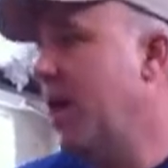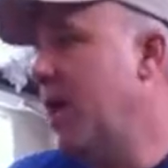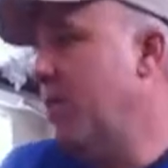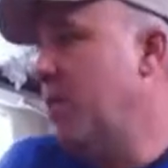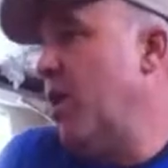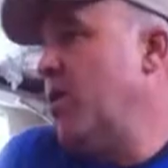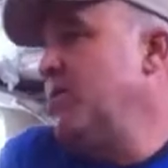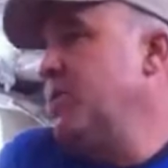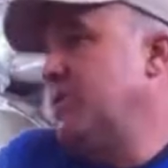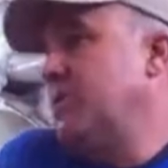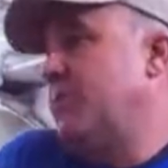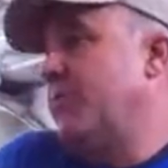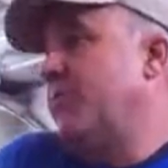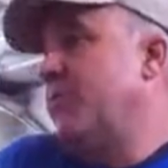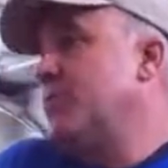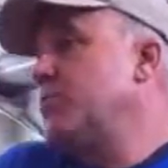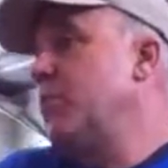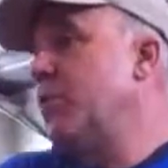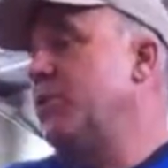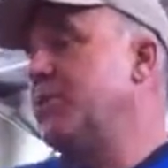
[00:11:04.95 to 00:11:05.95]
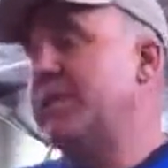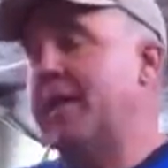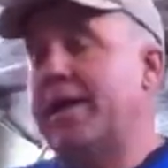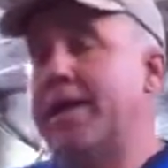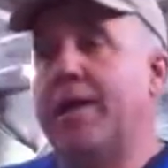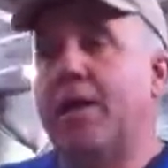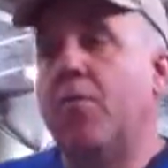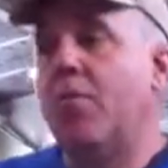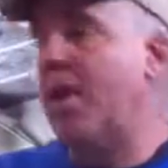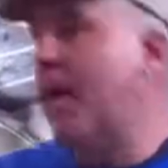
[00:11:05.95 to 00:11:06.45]
And Rosa's the first one to say,
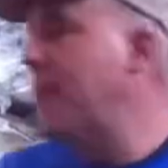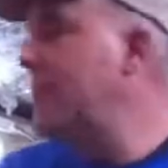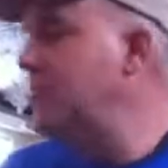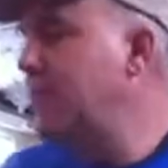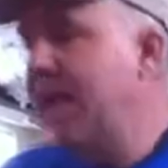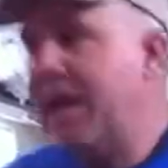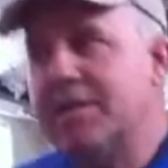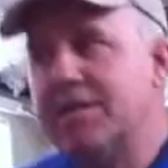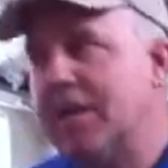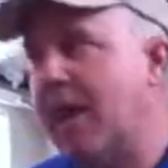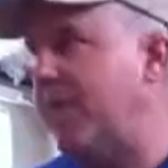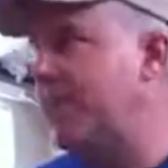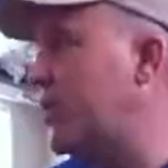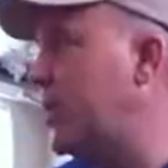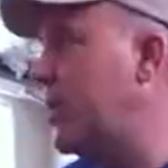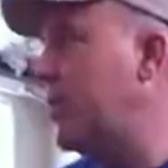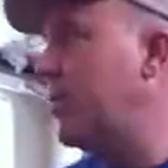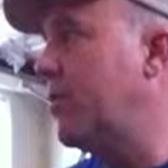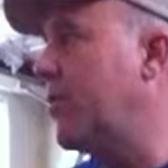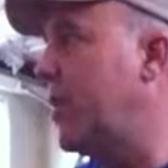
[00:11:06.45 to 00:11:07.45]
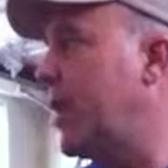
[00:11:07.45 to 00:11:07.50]
you know what, hats off to you.